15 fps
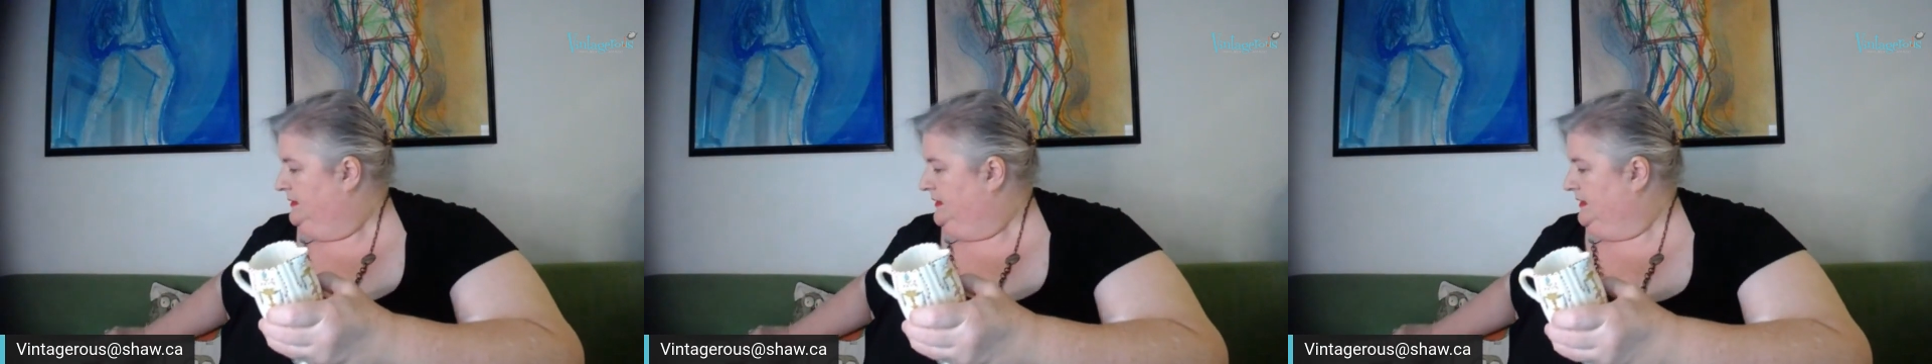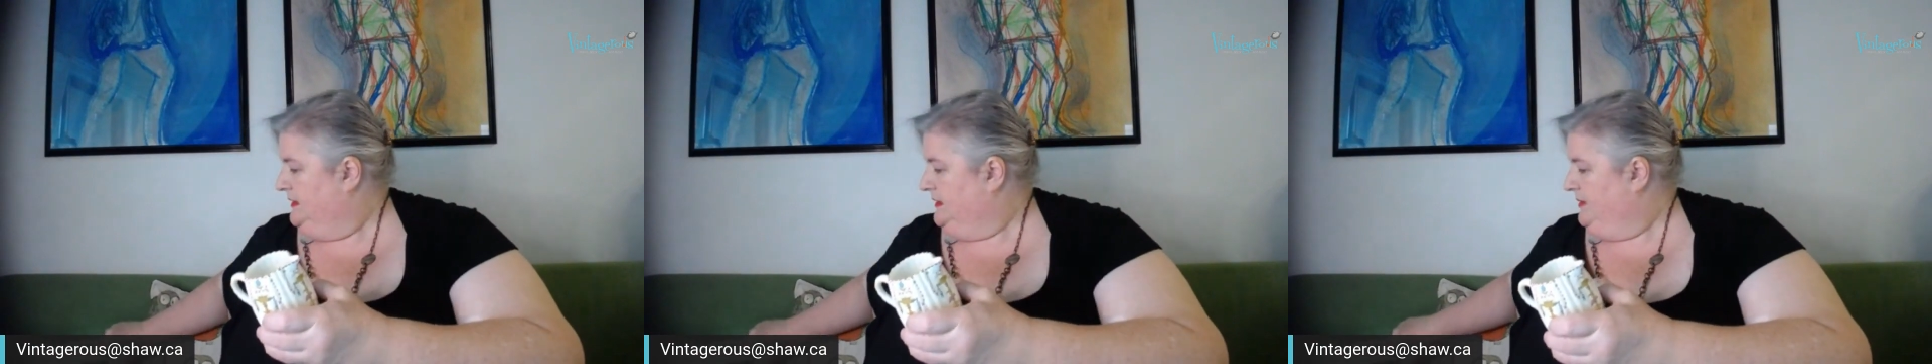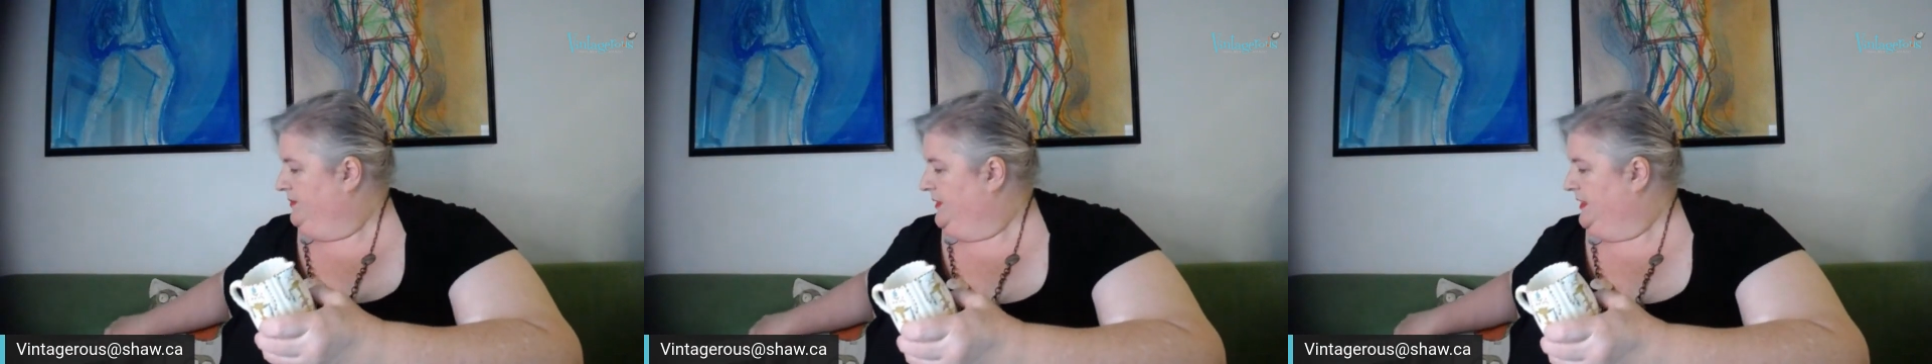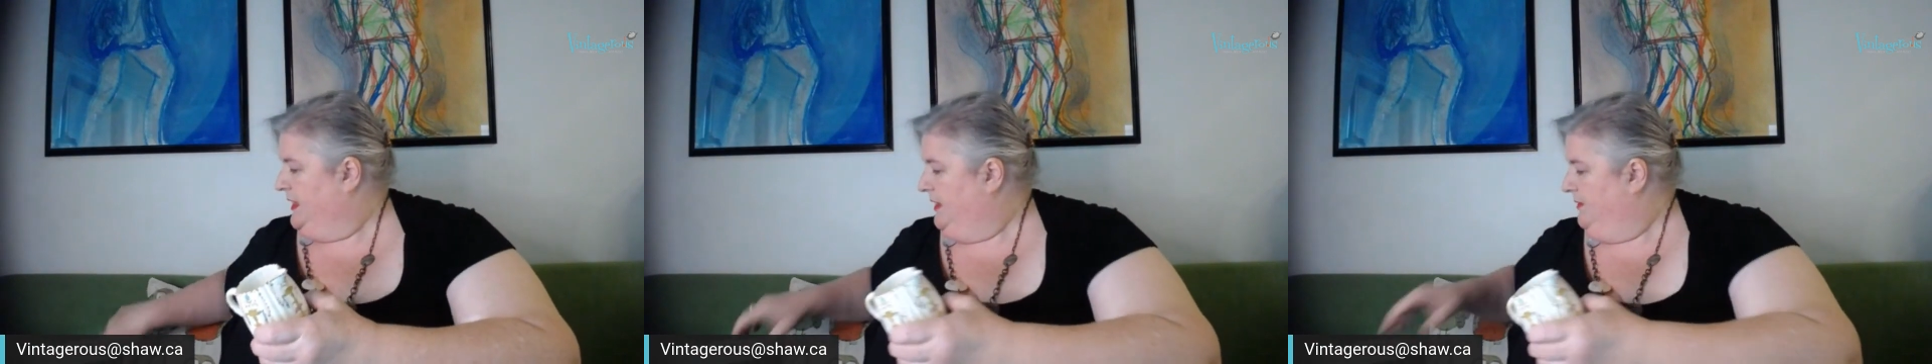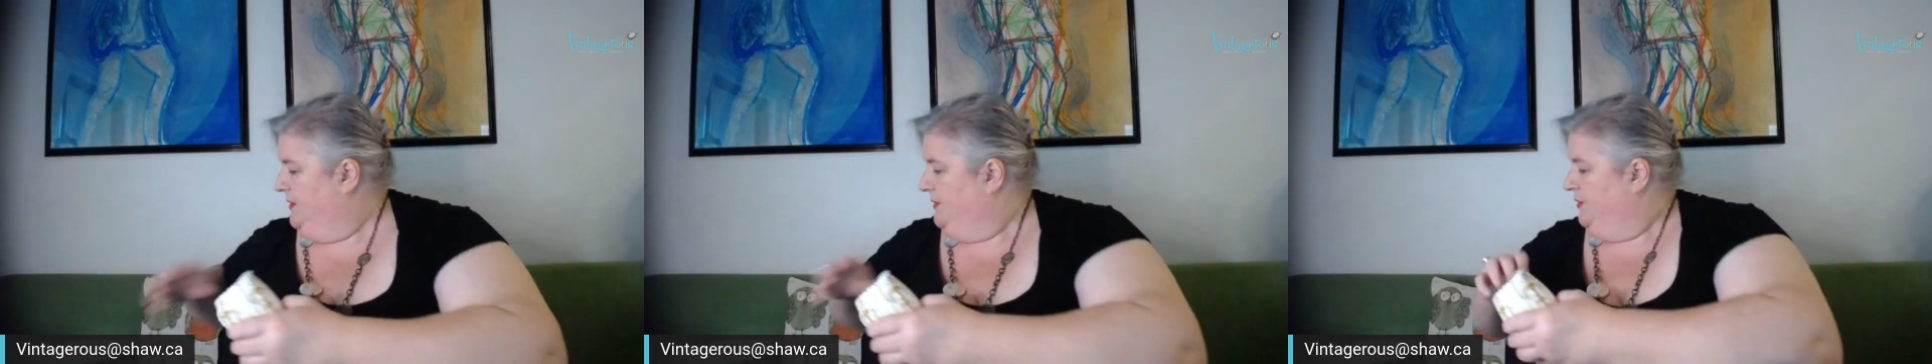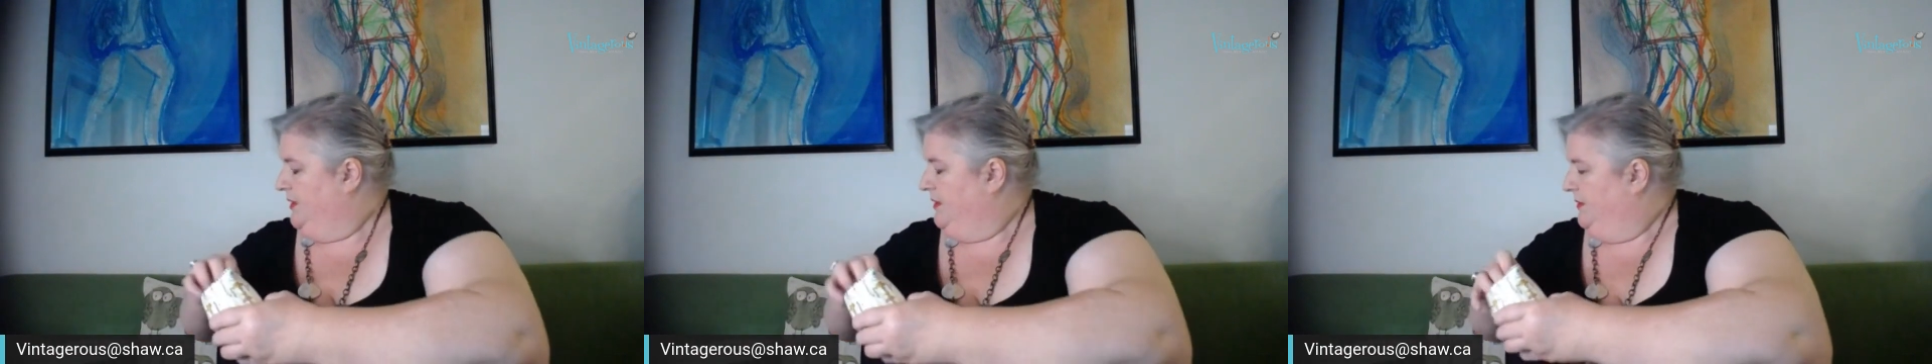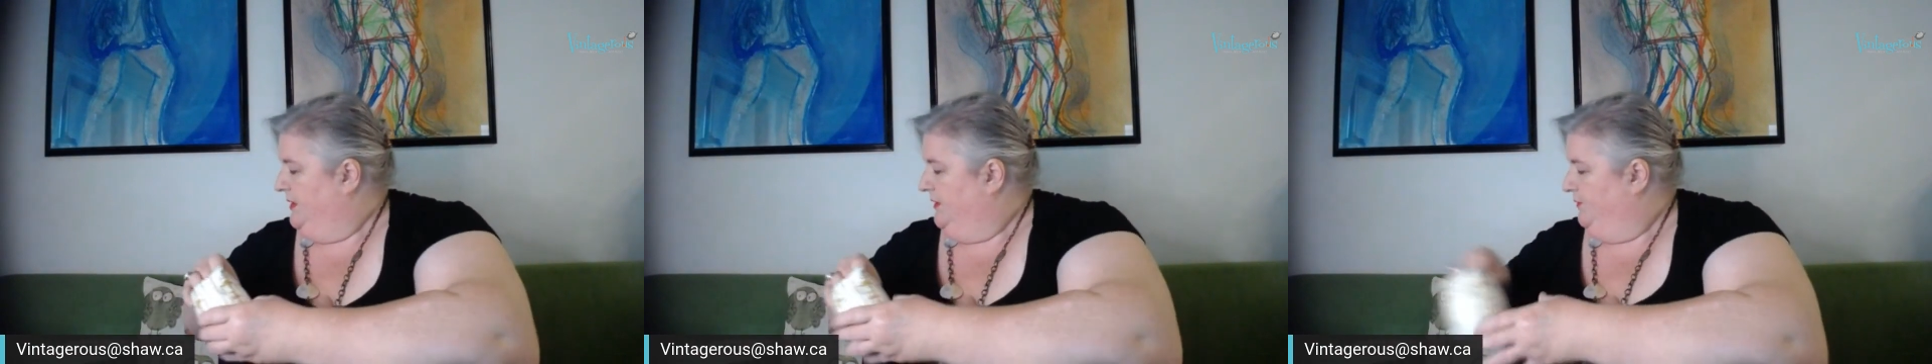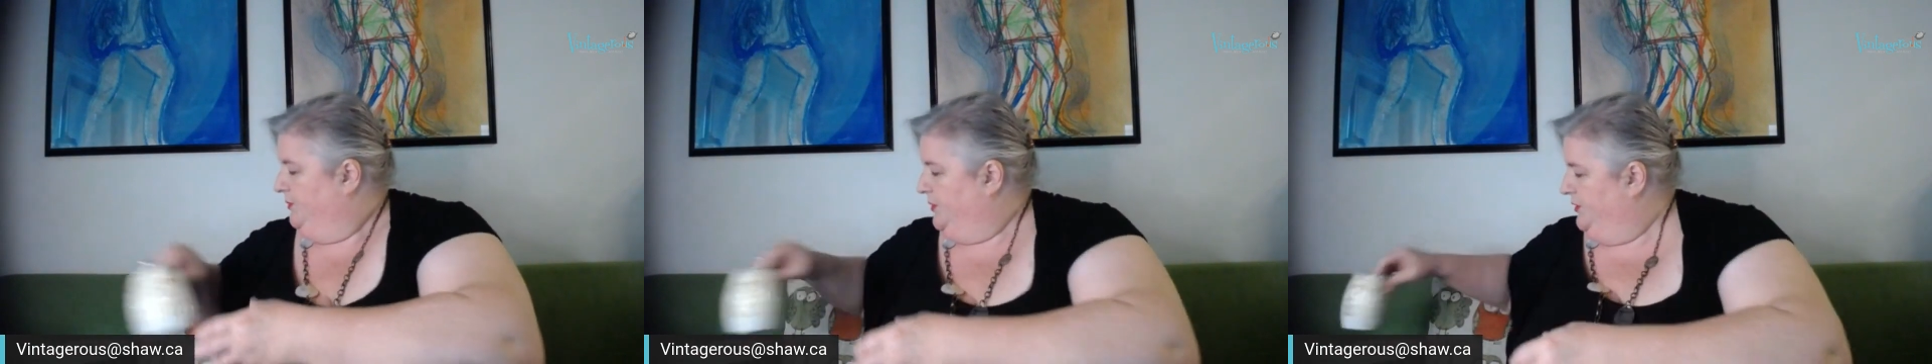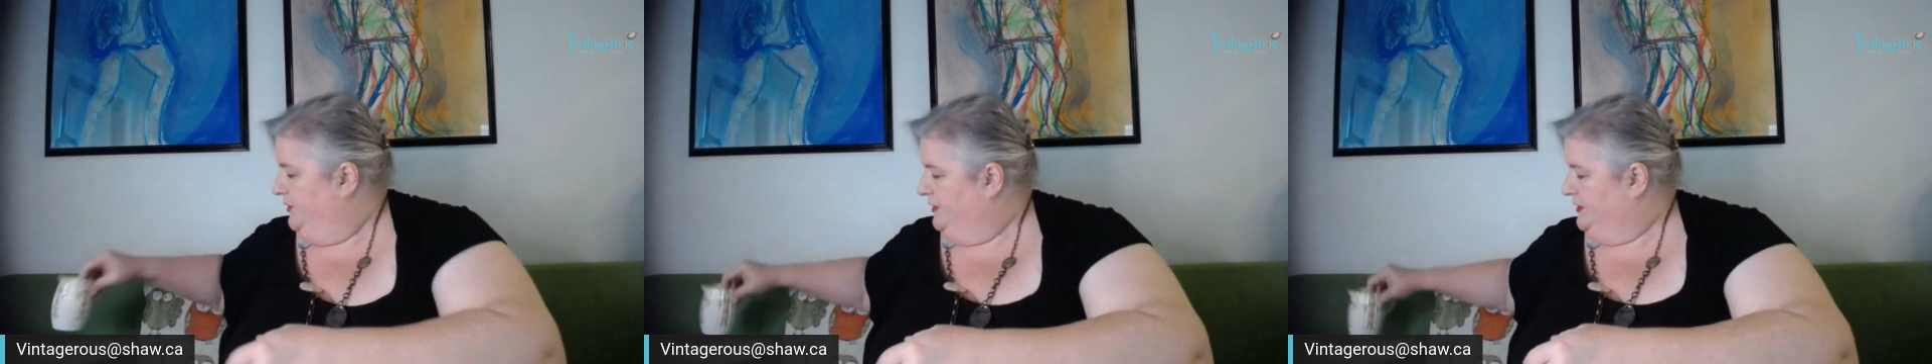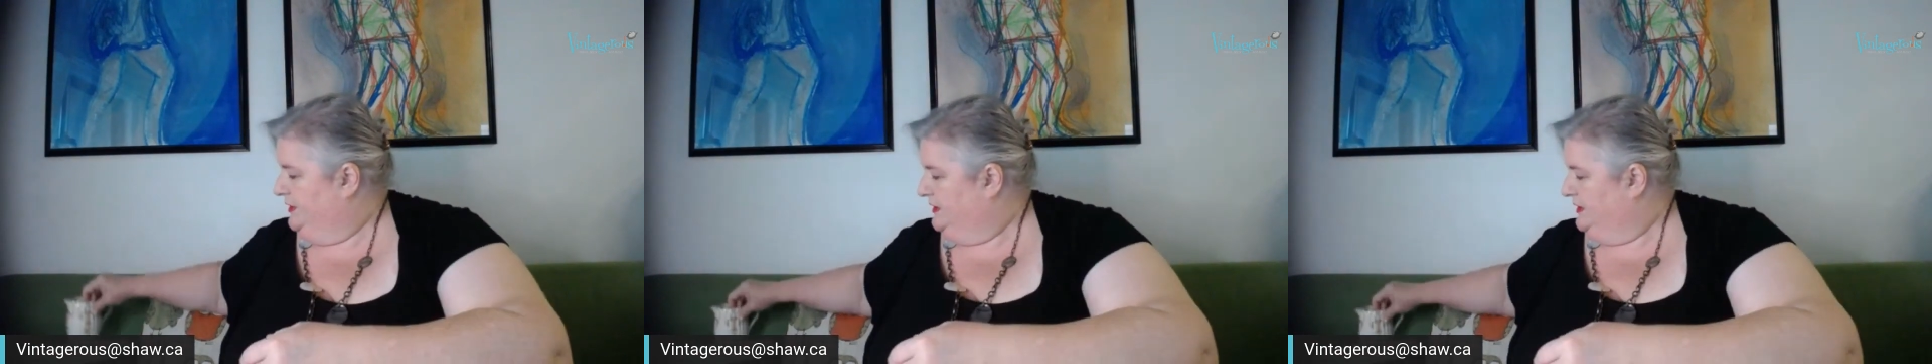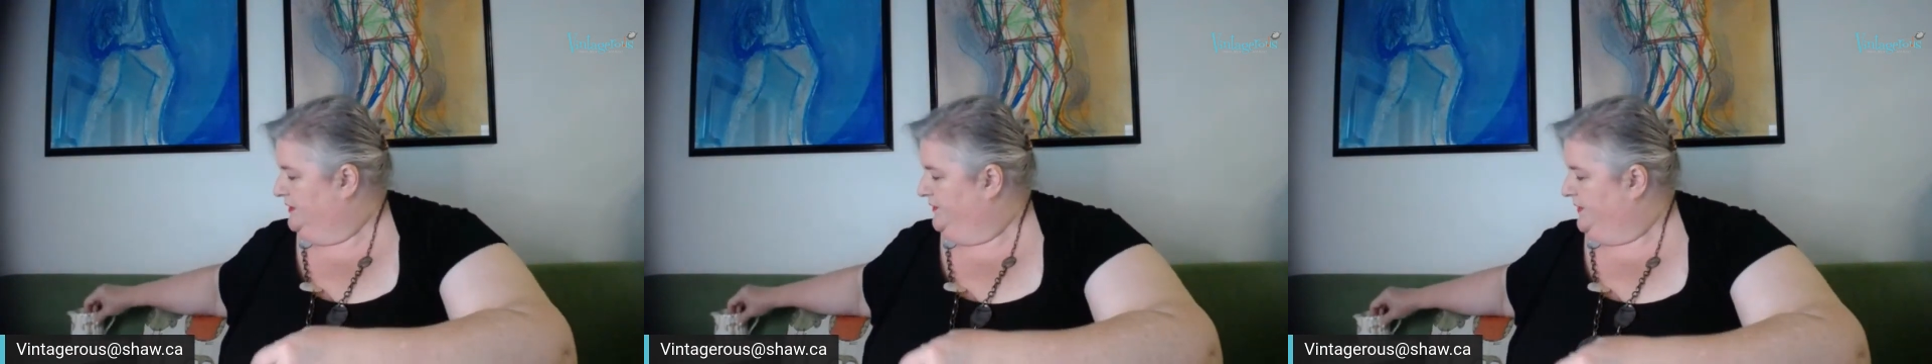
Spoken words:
That's something I would probably have purchased